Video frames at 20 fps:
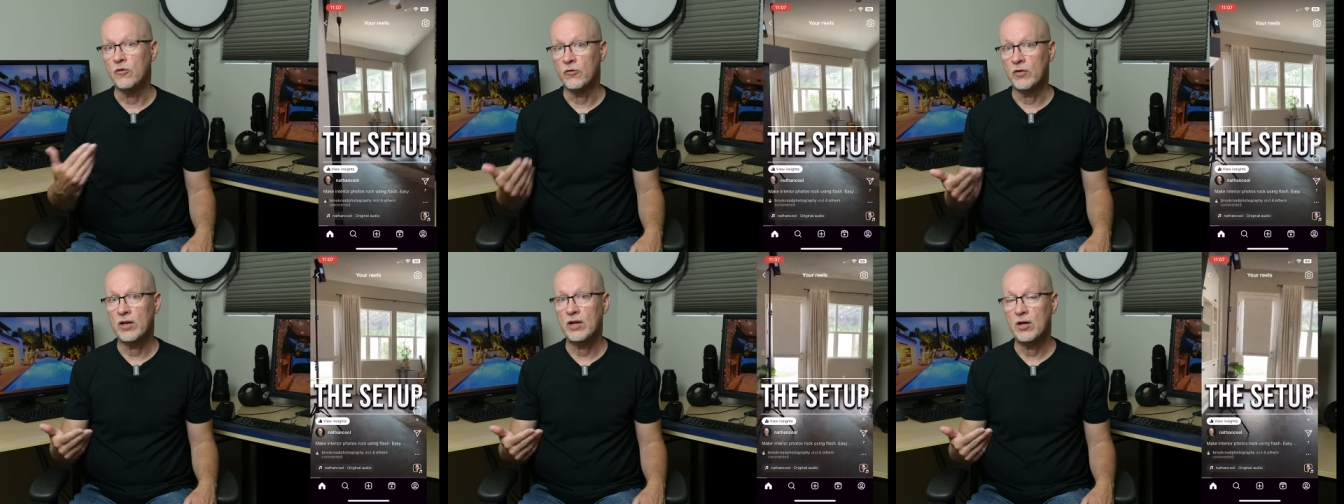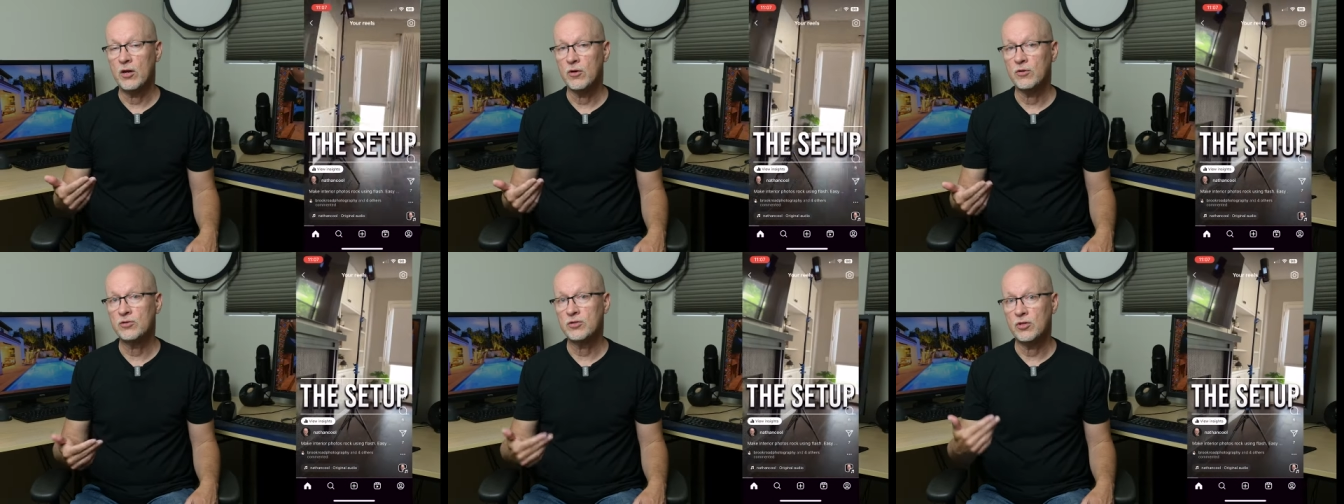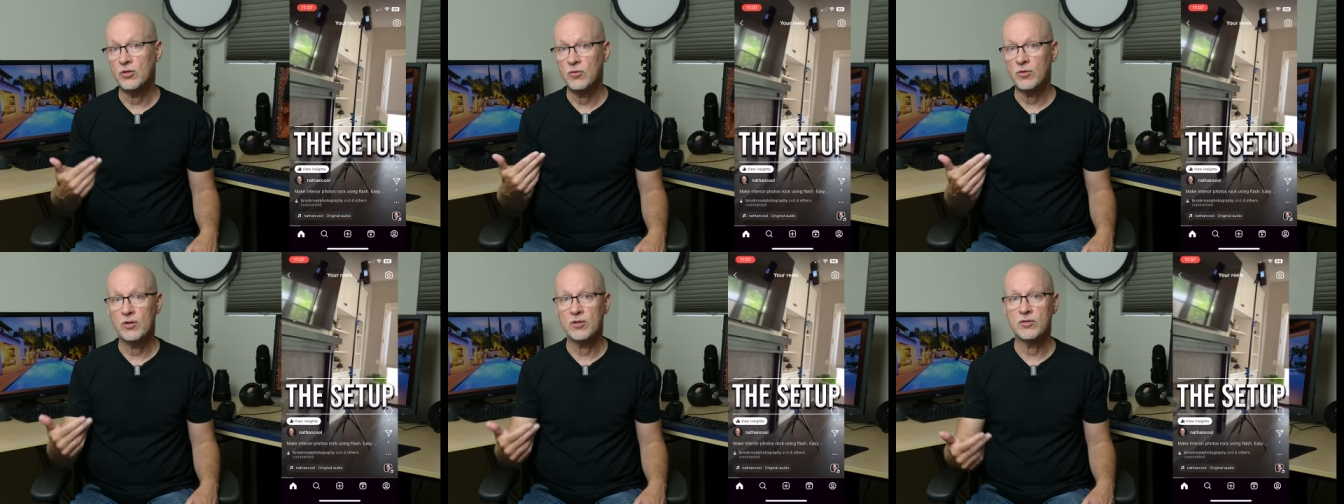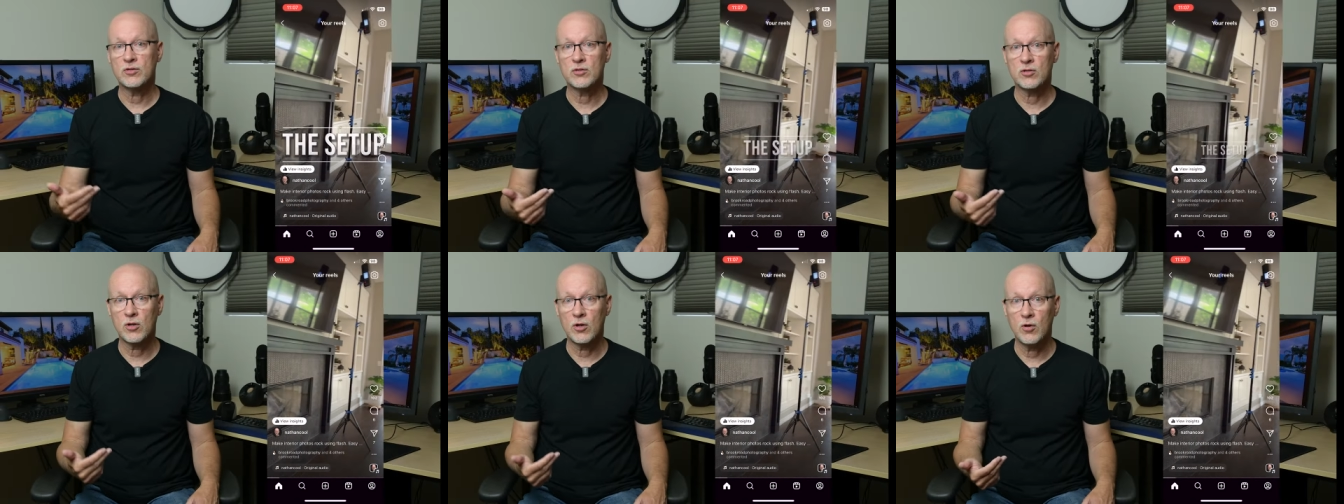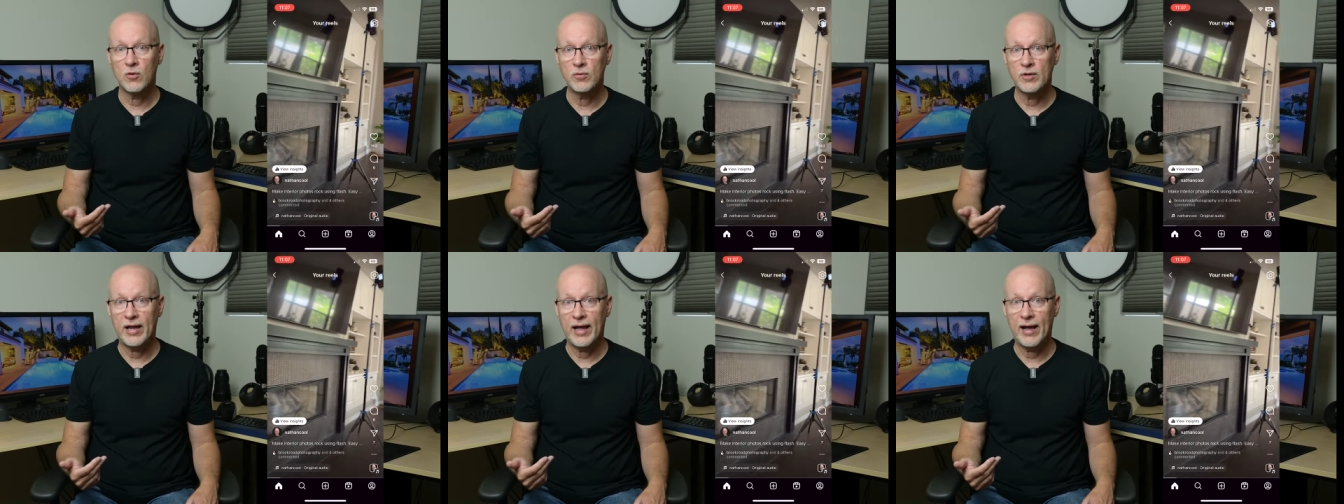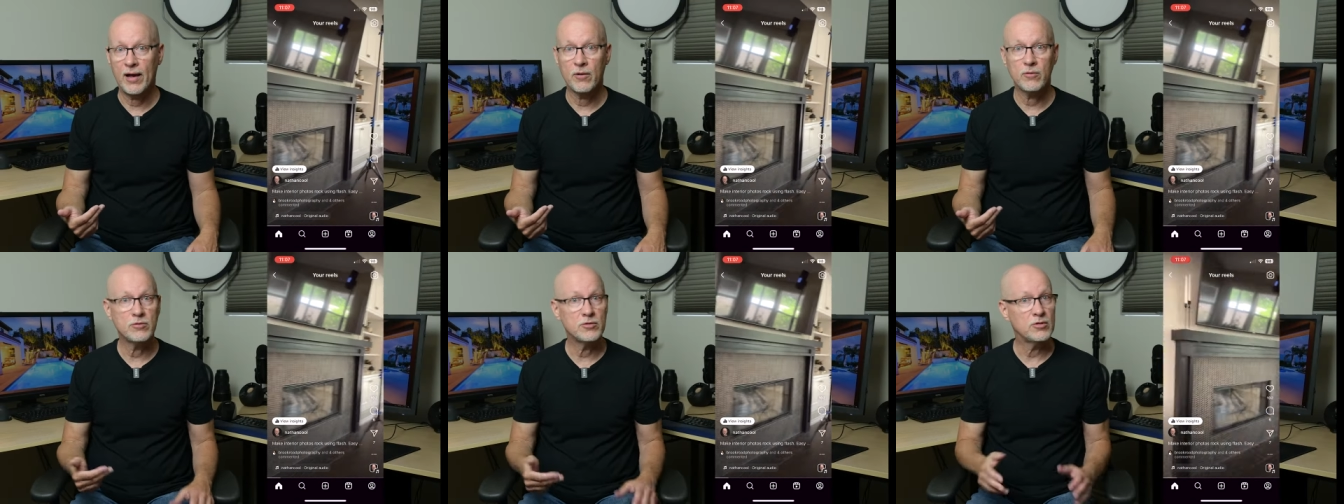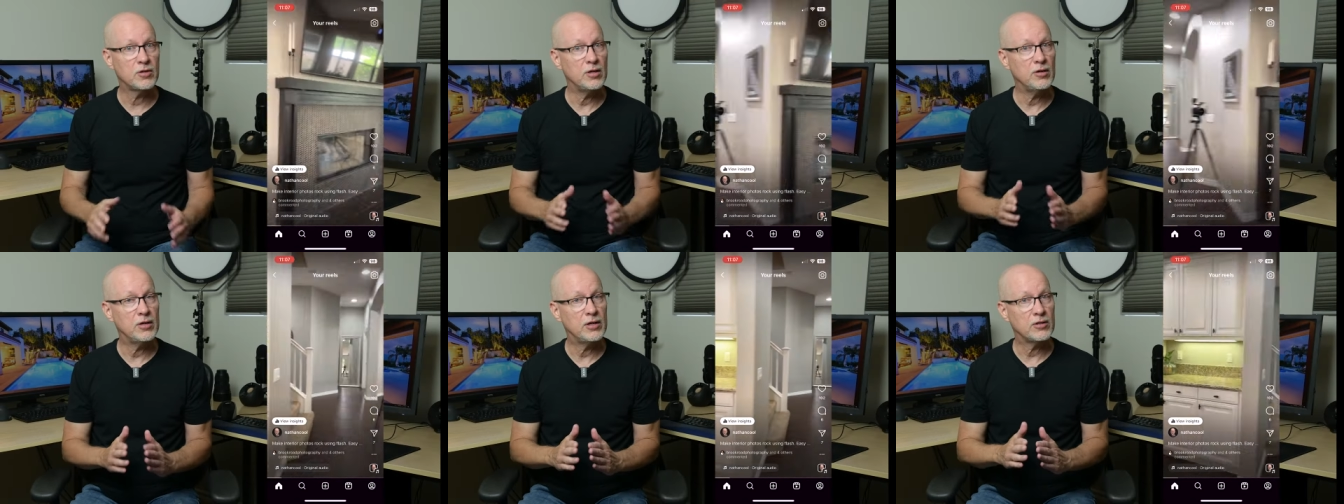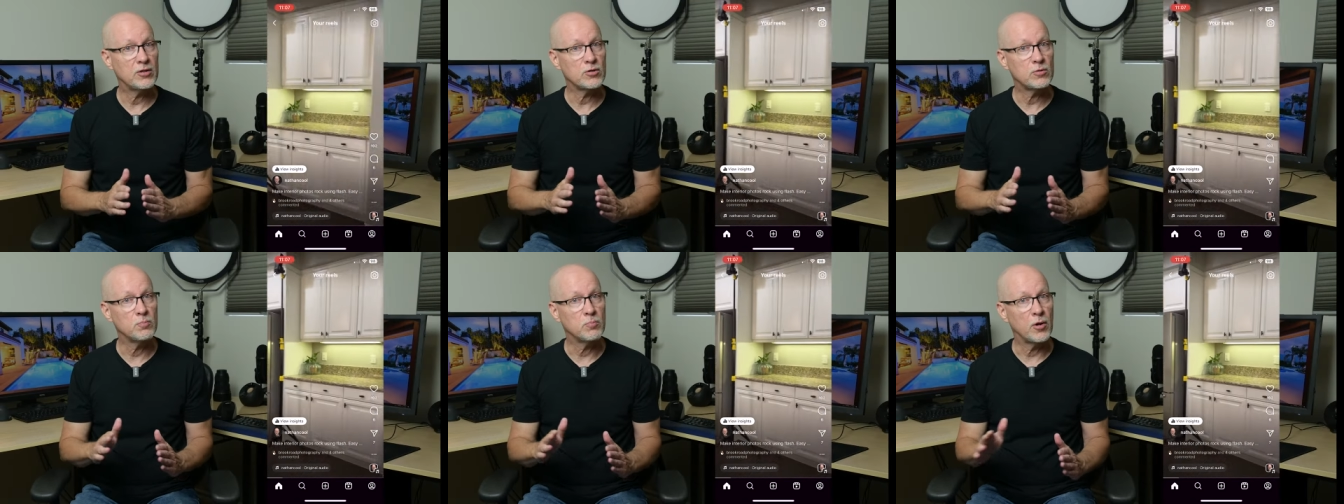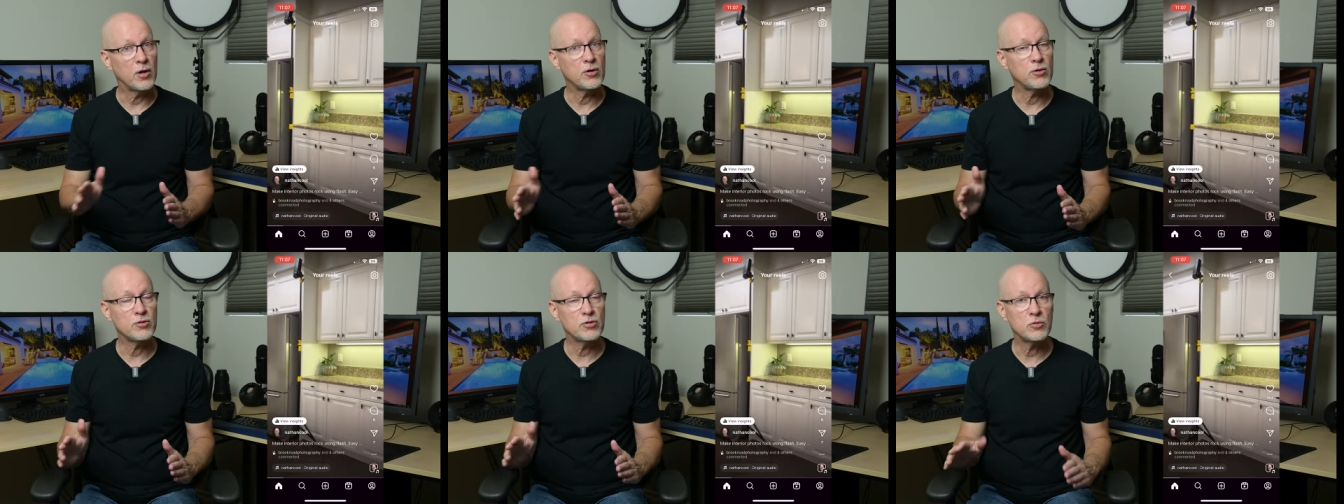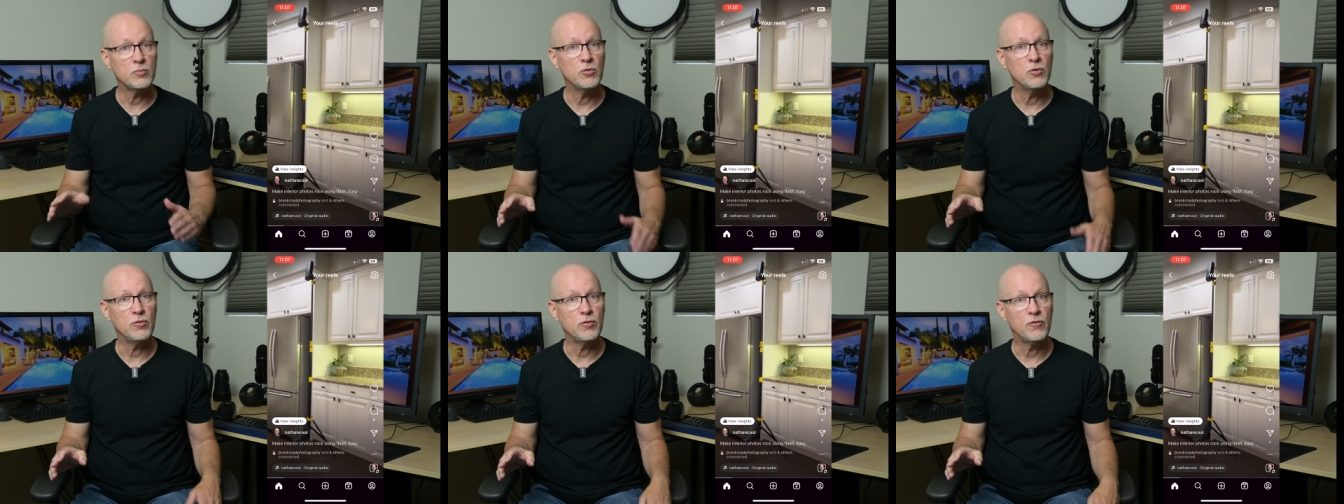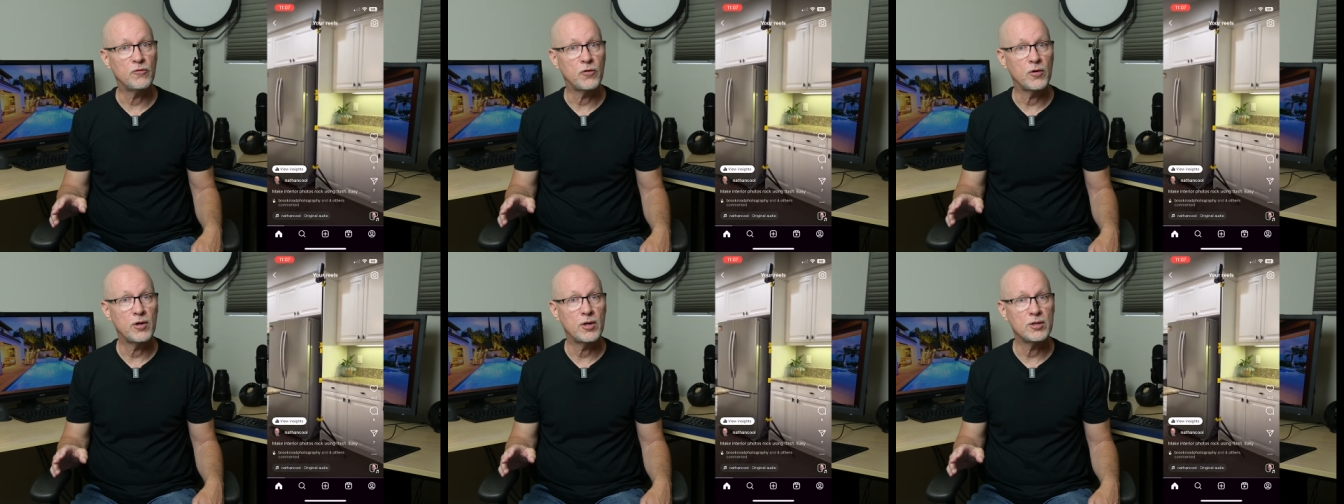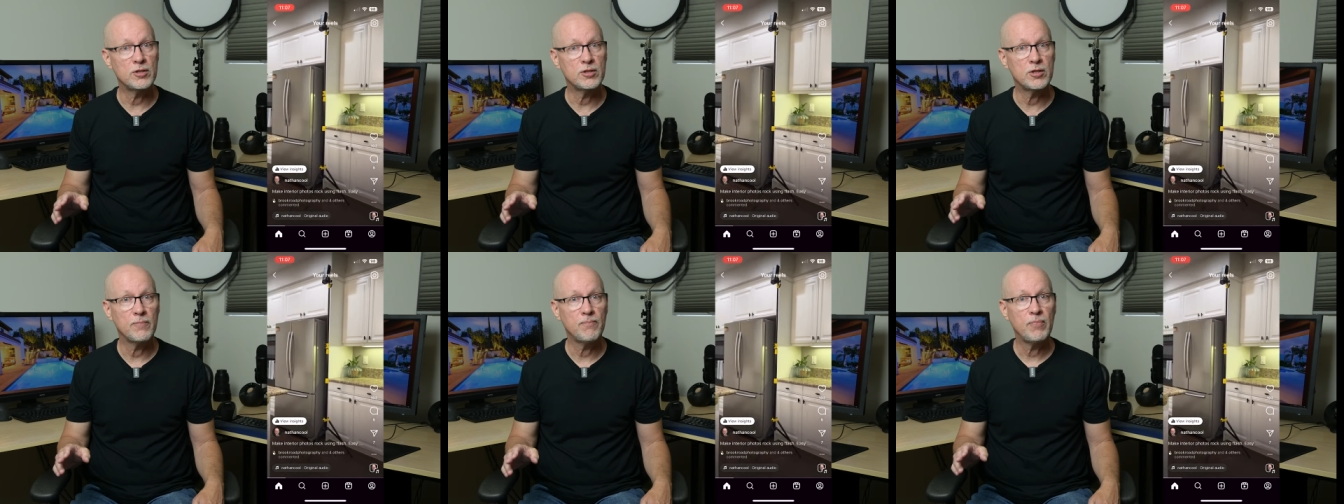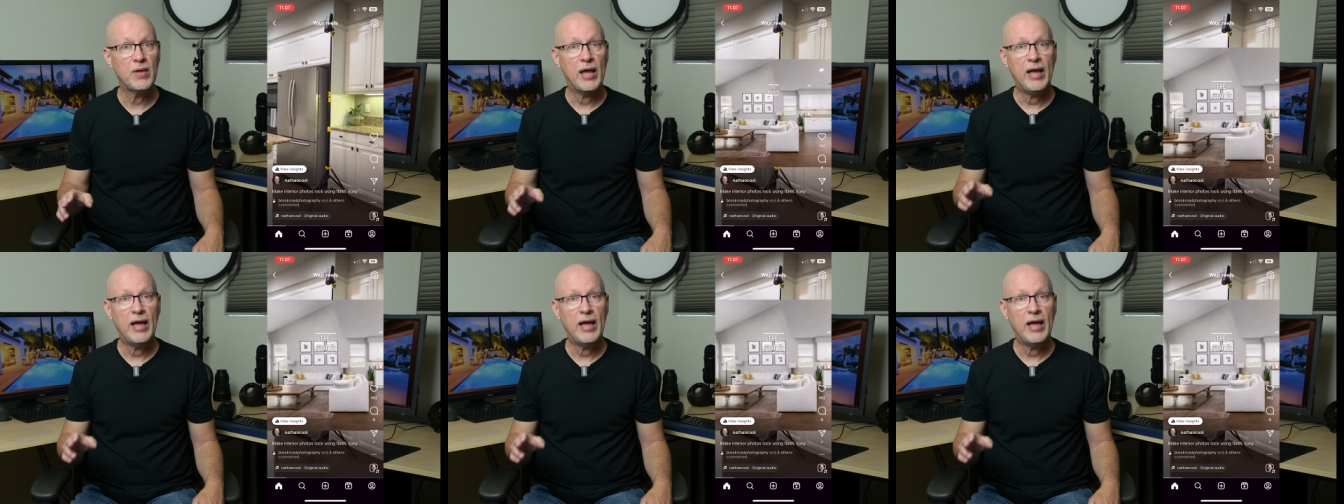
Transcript: videos that you can slow down so that you get this butter smooth footage.